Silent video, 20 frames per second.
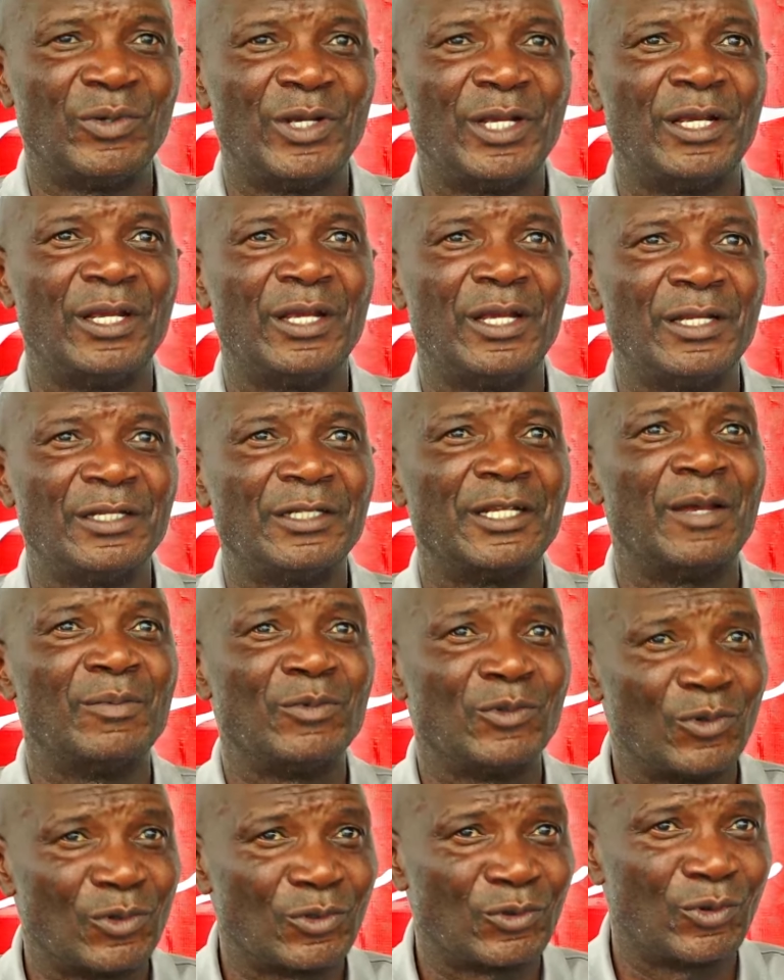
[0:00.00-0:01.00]
where at
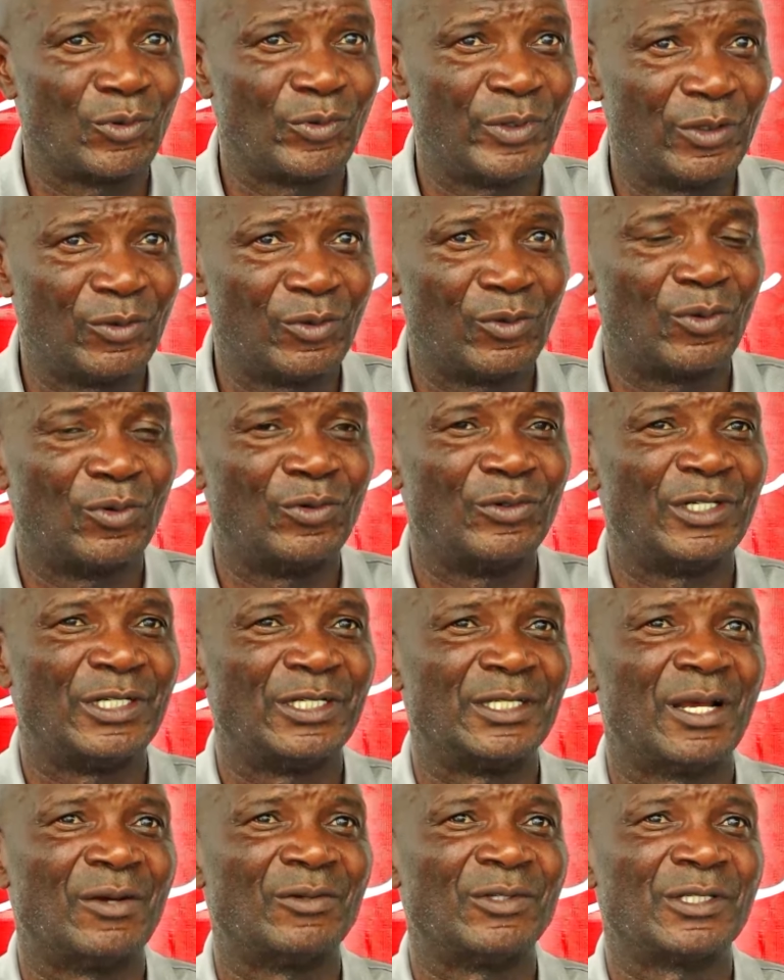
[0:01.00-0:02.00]
times also we look on
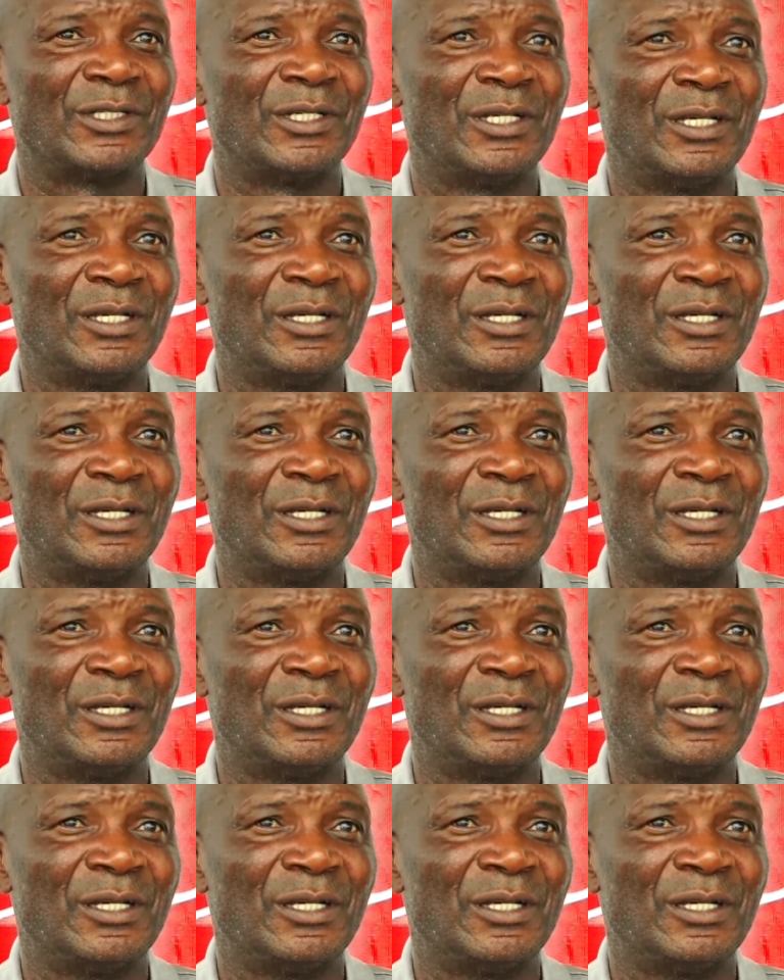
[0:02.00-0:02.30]
results